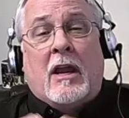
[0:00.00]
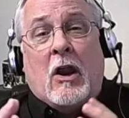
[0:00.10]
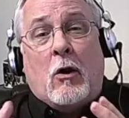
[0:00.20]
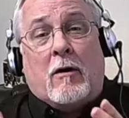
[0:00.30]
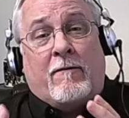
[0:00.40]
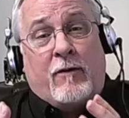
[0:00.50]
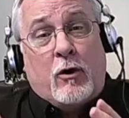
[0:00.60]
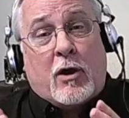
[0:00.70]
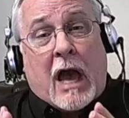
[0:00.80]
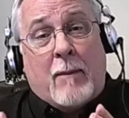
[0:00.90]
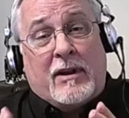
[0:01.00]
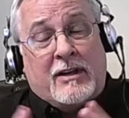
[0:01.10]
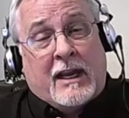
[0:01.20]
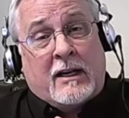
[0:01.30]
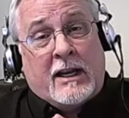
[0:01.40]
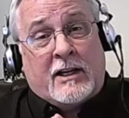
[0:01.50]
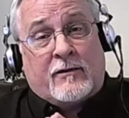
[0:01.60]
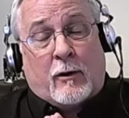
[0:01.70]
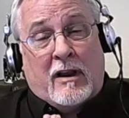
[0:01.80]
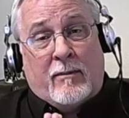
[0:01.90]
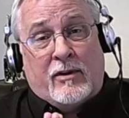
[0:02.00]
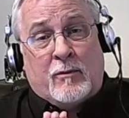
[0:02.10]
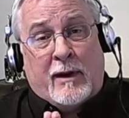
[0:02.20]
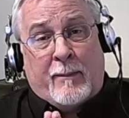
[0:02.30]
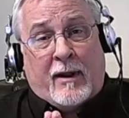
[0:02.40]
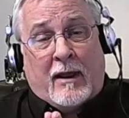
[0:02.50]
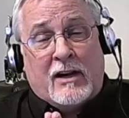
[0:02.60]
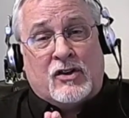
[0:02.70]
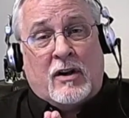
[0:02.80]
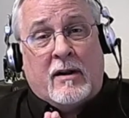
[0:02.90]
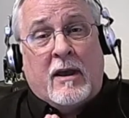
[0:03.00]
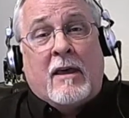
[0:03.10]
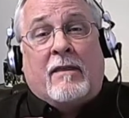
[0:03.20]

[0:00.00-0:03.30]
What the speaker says: Here are a few common techniques for image manipulation